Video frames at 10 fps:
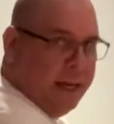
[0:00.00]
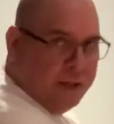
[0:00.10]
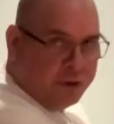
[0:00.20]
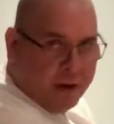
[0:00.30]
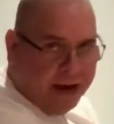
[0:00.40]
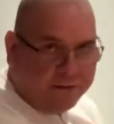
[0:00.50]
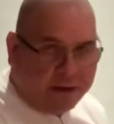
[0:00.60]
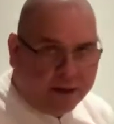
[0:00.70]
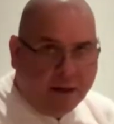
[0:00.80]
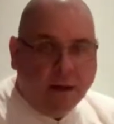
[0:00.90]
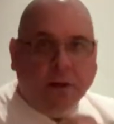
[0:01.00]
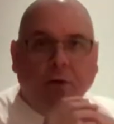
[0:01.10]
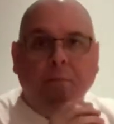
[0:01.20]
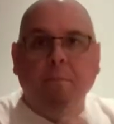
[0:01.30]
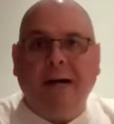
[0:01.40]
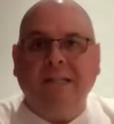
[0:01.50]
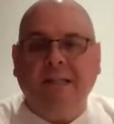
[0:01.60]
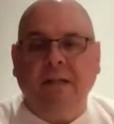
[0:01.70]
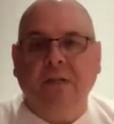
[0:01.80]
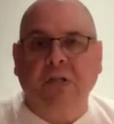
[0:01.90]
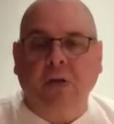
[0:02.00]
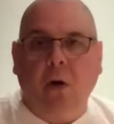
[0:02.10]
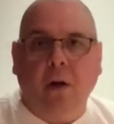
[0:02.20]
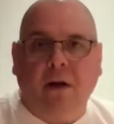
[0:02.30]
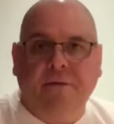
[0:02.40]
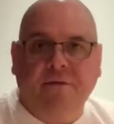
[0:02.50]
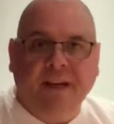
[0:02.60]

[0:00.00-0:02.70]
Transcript: paid traffic, you must install a